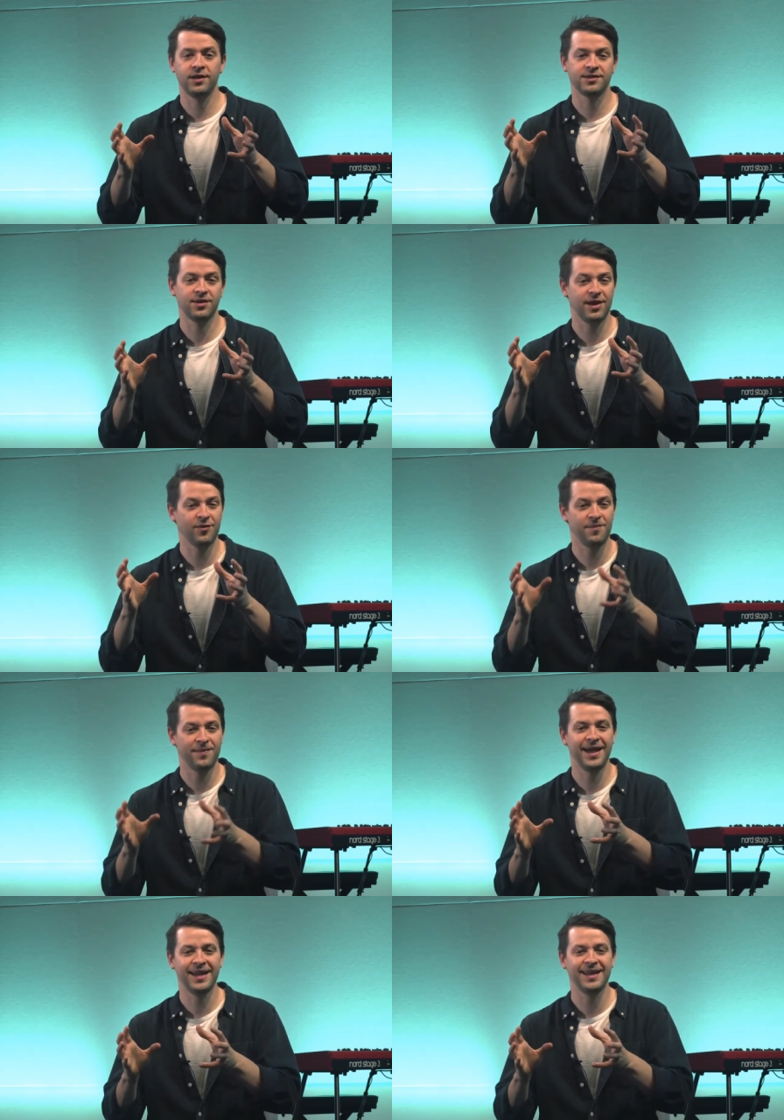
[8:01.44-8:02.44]
and so they
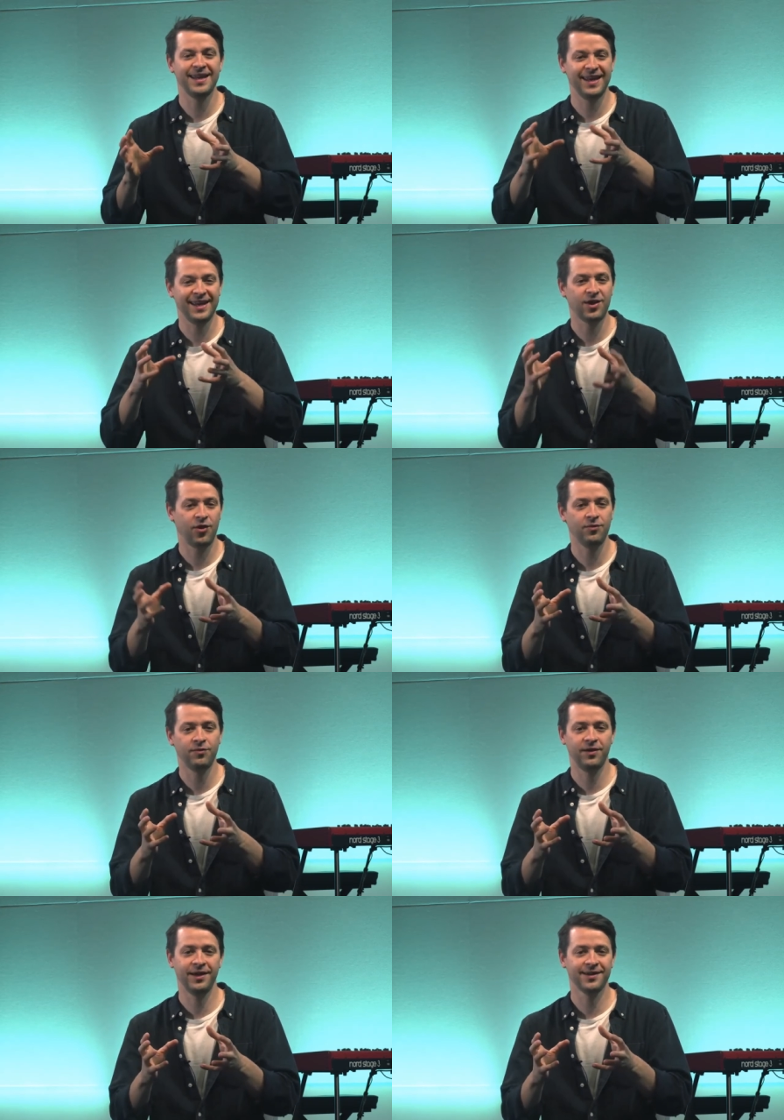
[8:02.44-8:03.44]
remain in
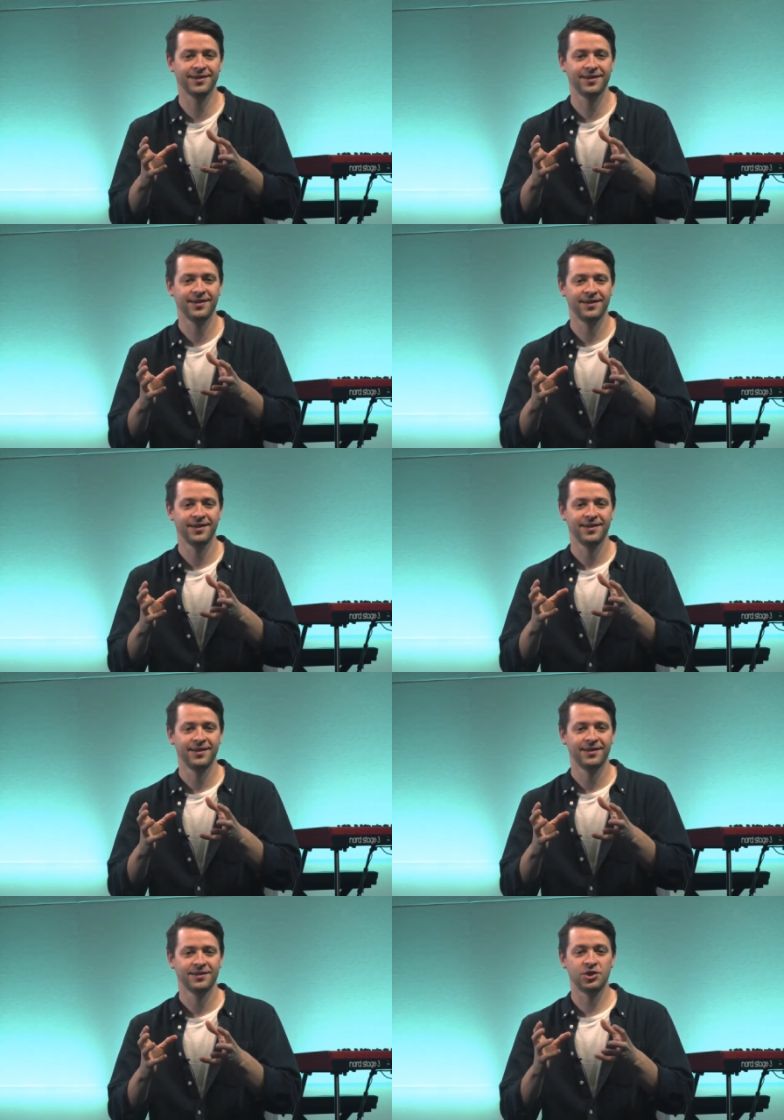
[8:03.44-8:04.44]
conflict.
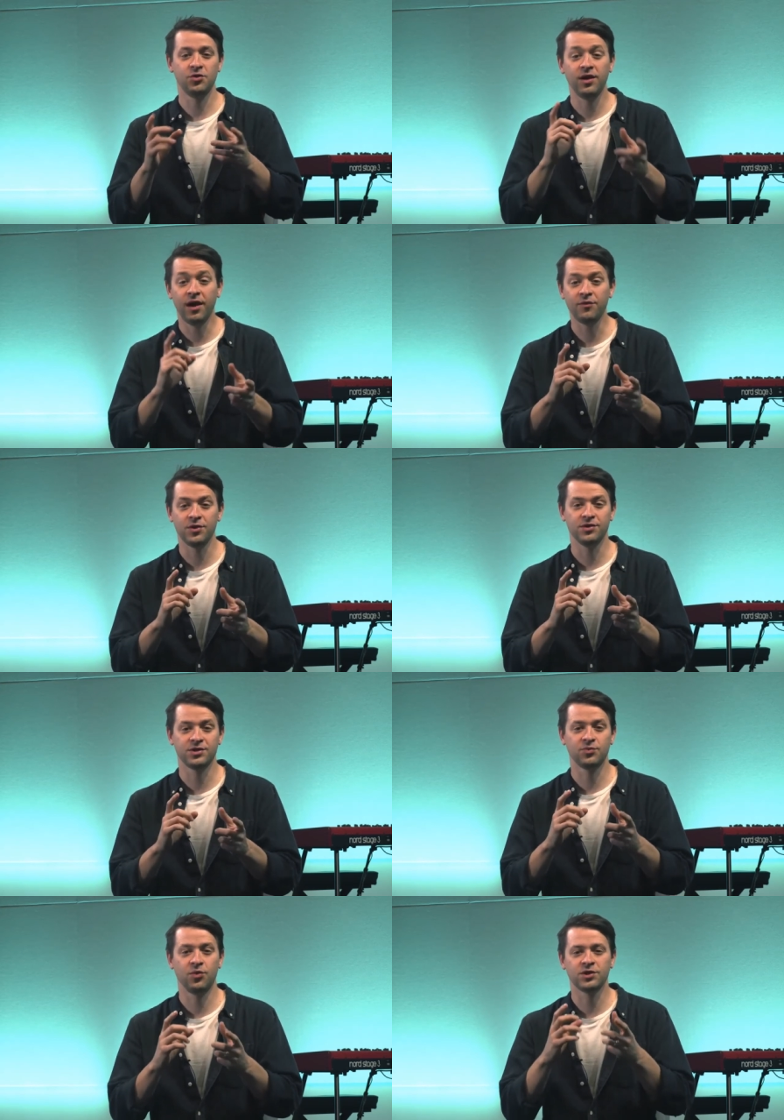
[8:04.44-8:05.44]
Two
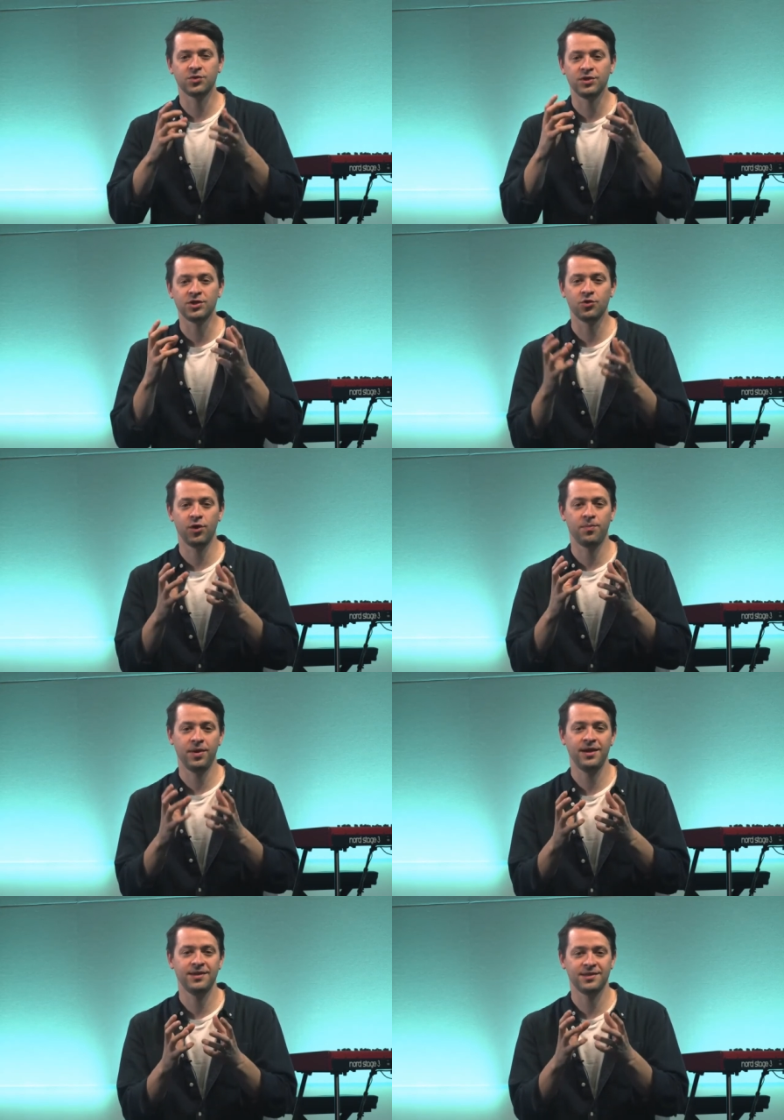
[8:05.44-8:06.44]
lovers want to enjoy
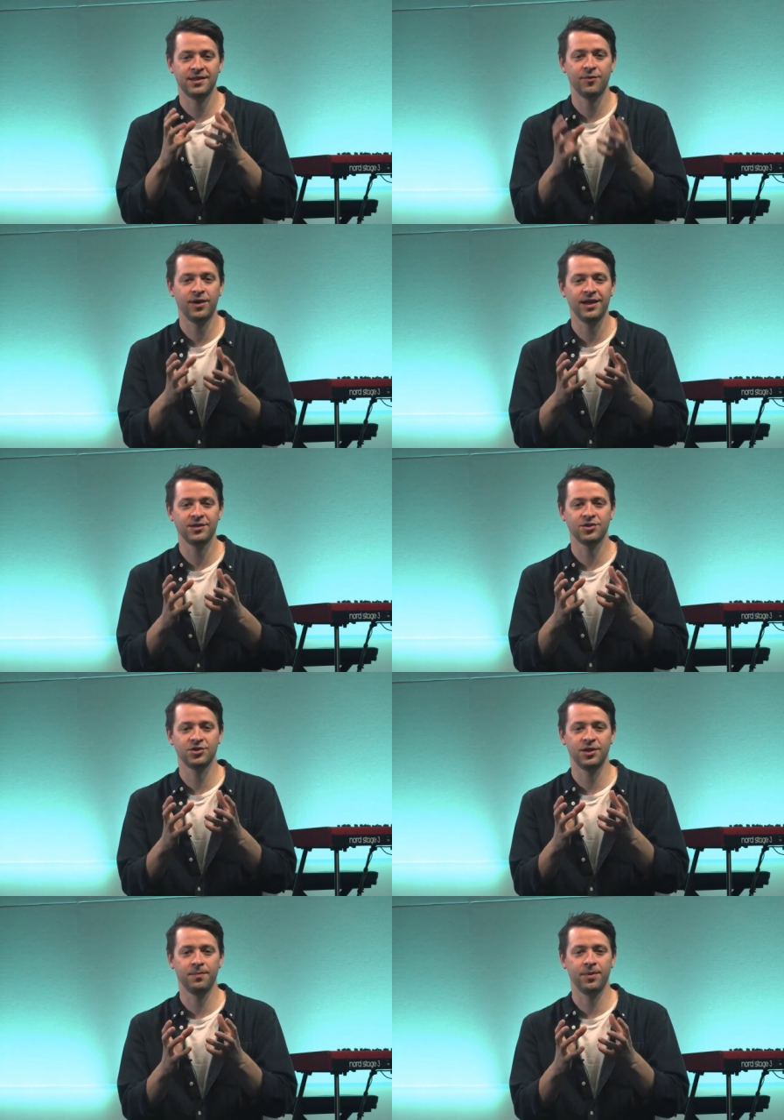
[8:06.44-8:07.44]
peace in their
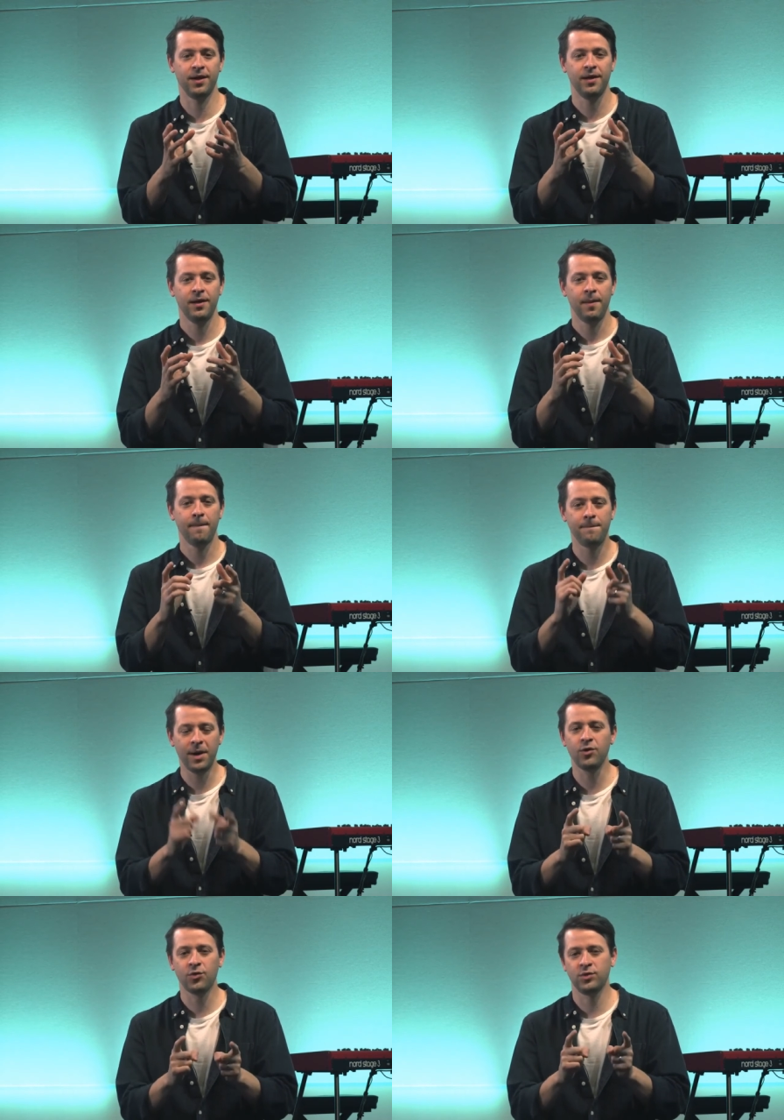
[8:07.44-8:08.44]
relationship, but
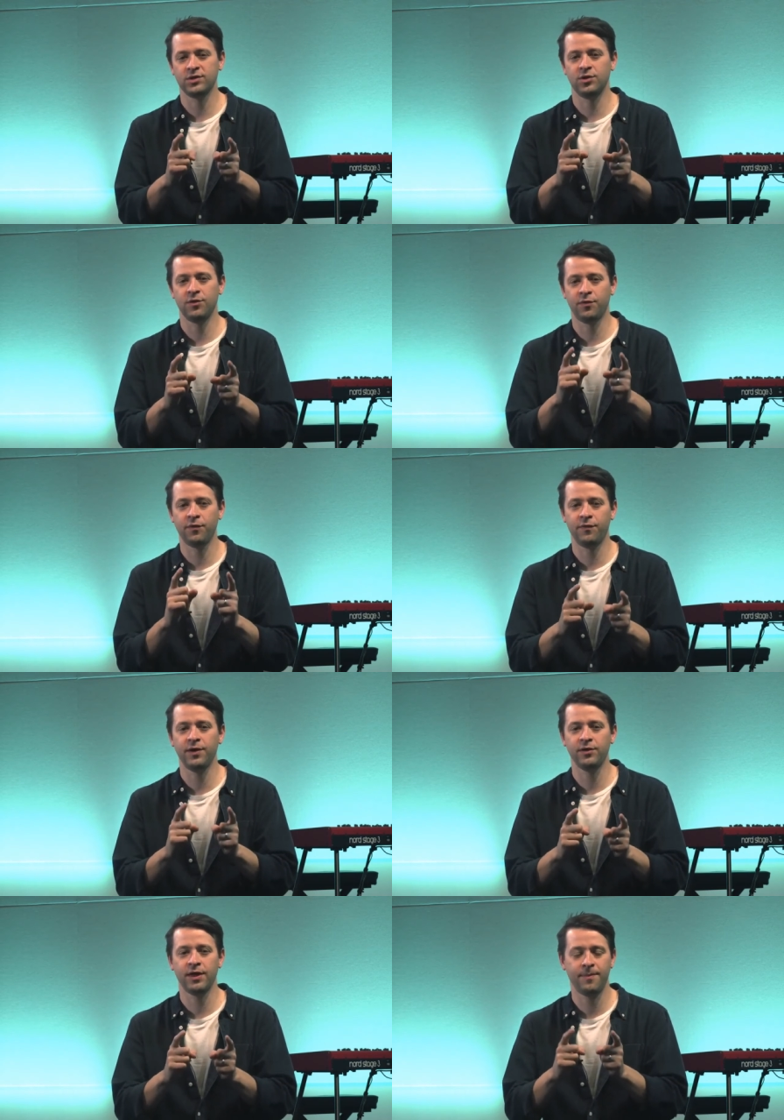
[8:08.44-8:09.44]
both want to
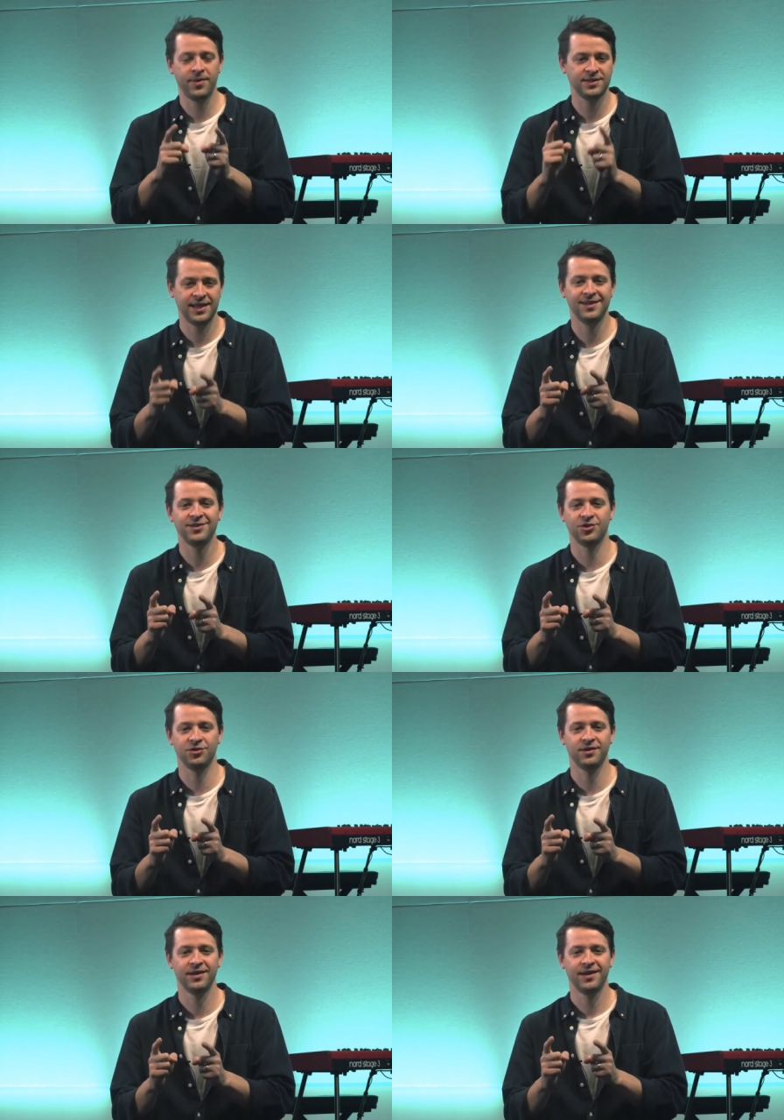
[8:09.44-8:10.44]
fulfill their
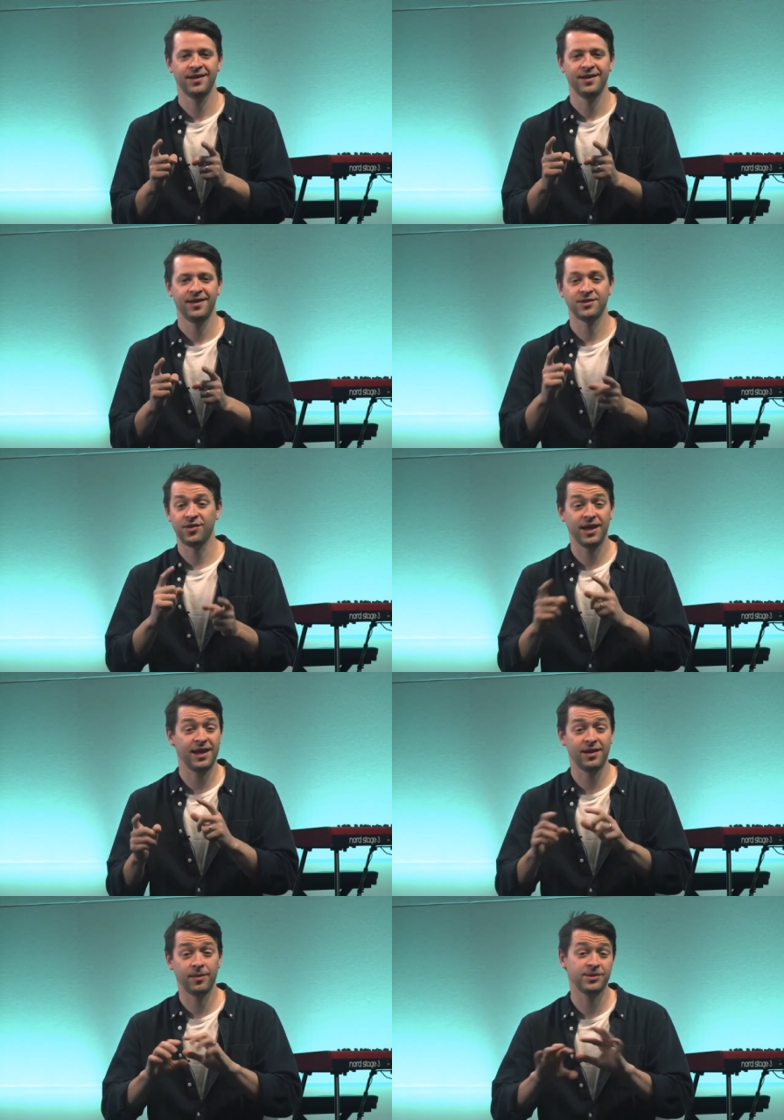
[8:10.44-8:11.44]
potential, and so they
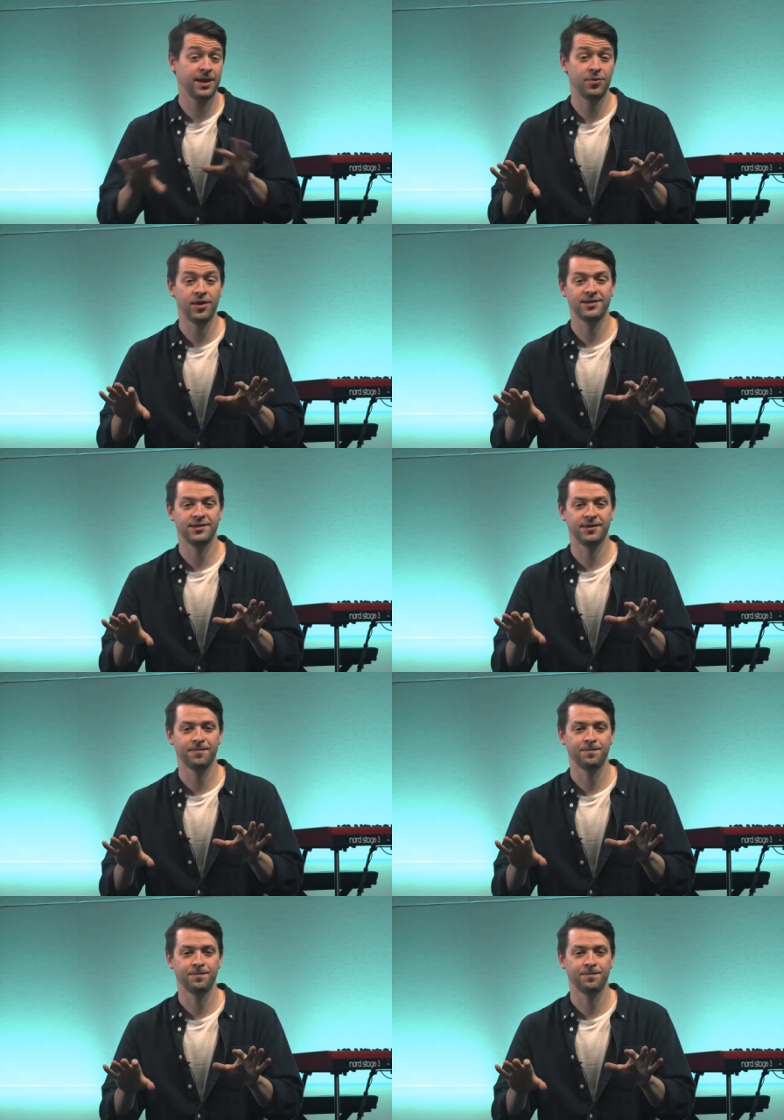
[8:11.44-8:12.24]
end up separating.